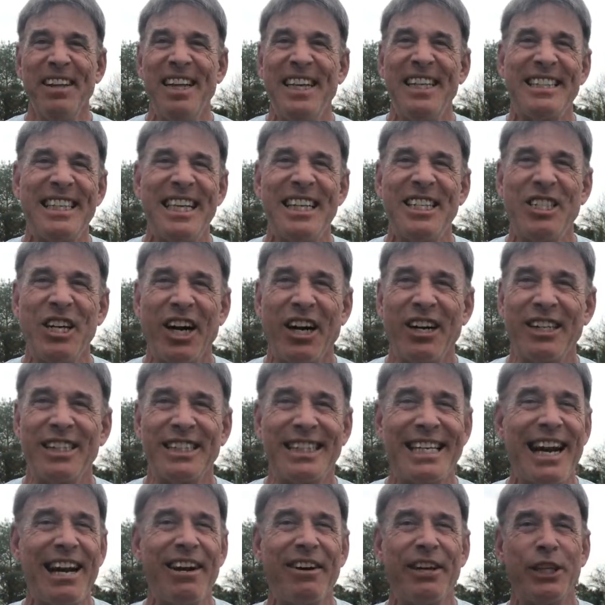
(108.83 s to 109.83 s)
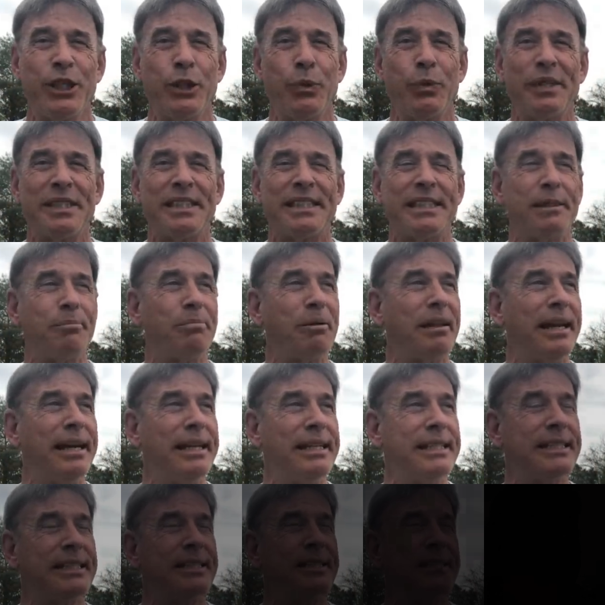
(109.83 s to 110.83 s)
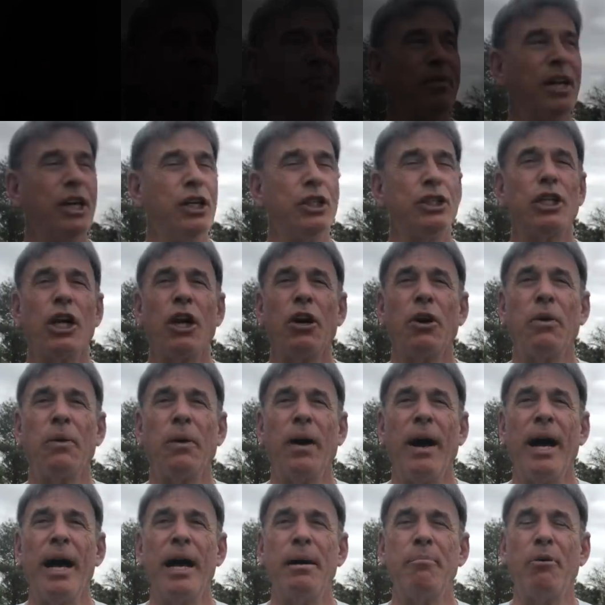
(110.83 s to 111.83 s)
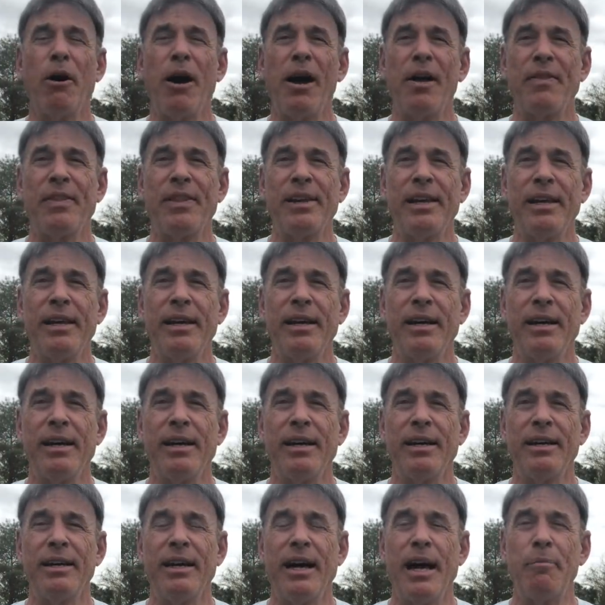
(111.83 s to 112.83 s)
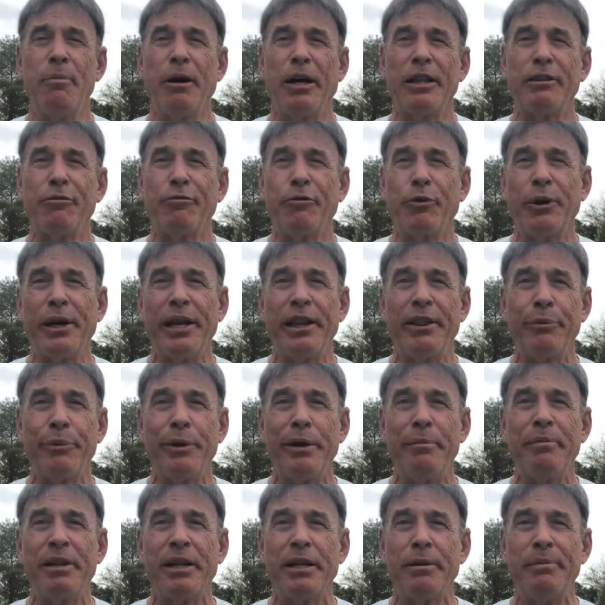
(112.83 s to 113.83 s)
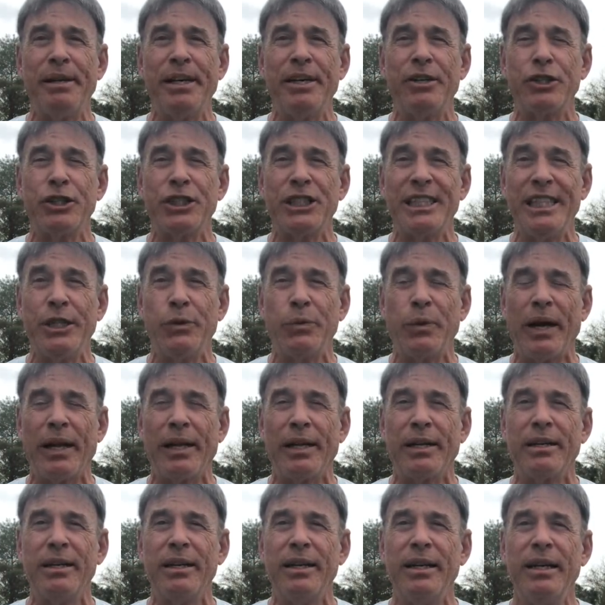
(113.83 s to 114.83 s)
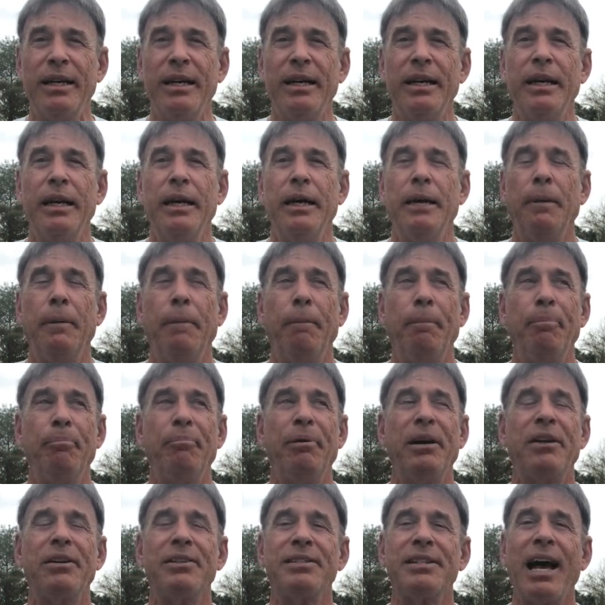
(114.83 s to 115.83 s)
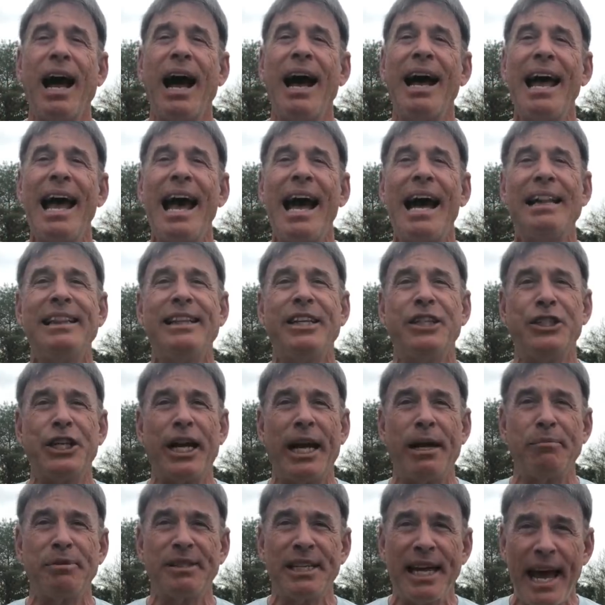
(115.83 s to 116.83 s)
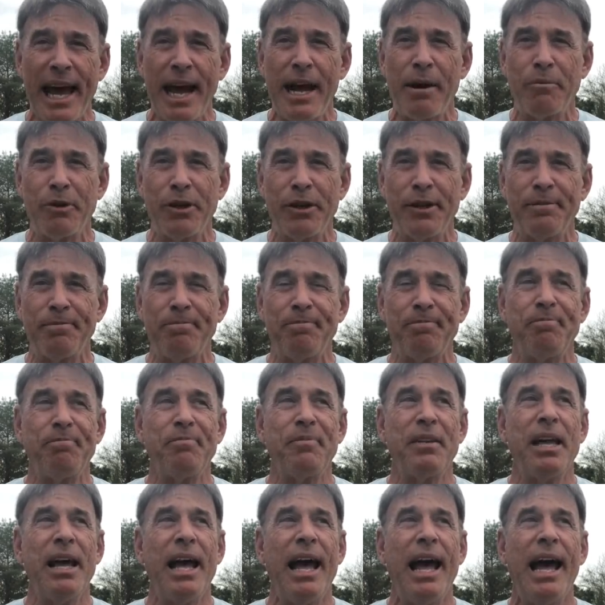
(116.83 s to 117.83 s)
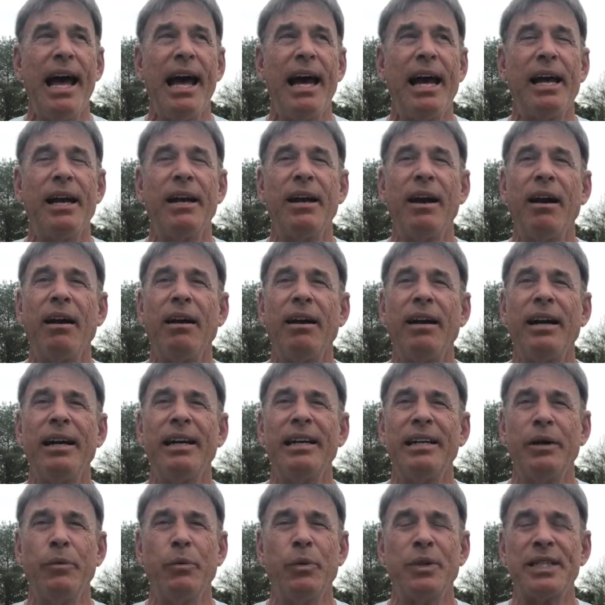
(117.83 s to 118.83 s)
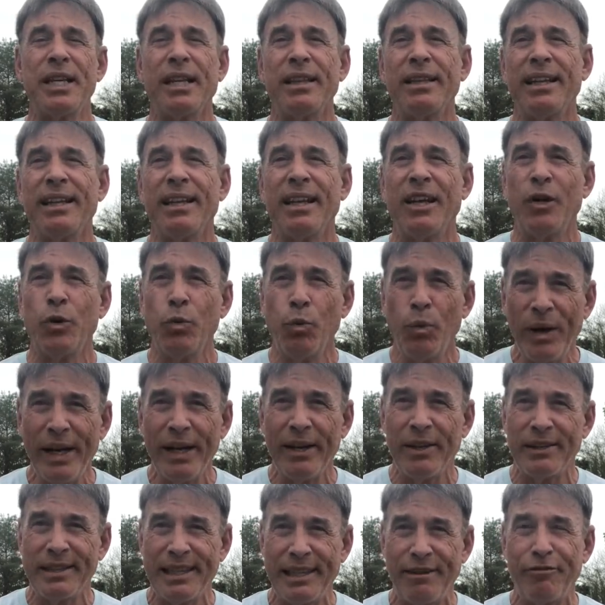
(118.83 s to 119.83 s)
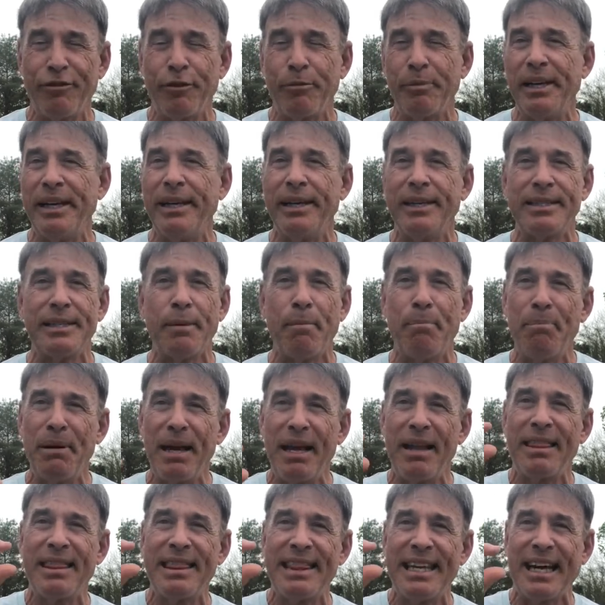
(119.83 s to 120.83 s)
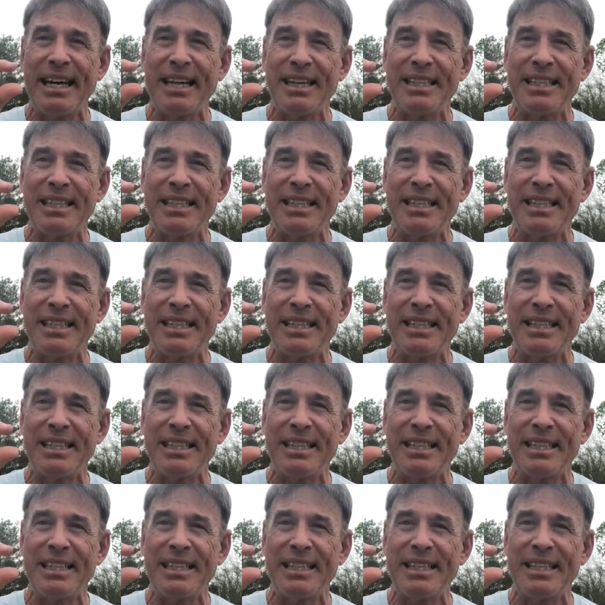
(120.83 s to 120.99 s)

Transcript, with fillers: It's a dark, scary, twisted place. So I bought the 43mm Sea-Dweller because I had the James Cameron, and it was a little unwieldy for me. It's a big, thick,